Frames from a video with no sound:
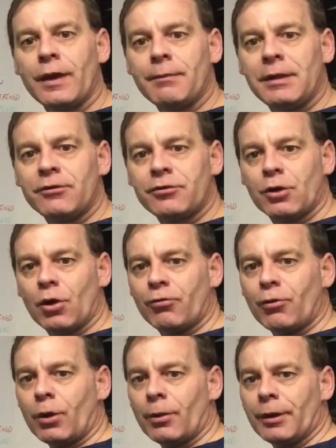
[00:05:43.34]
that means go
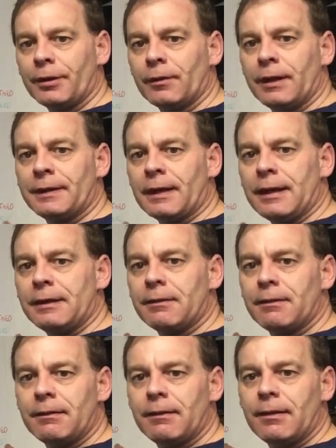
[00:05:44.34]
forward. Green light.
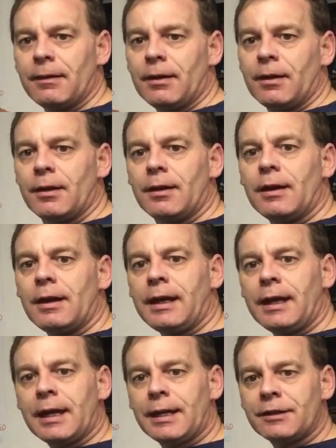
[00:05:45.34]

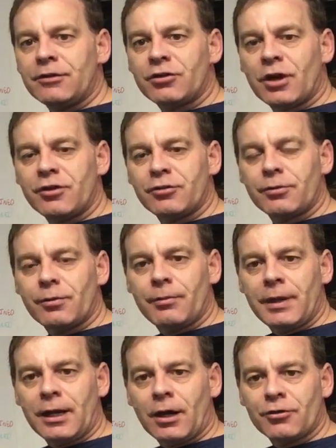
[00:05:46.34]
And the judge
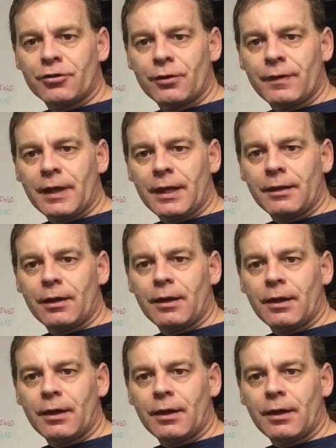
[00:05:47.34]
may also then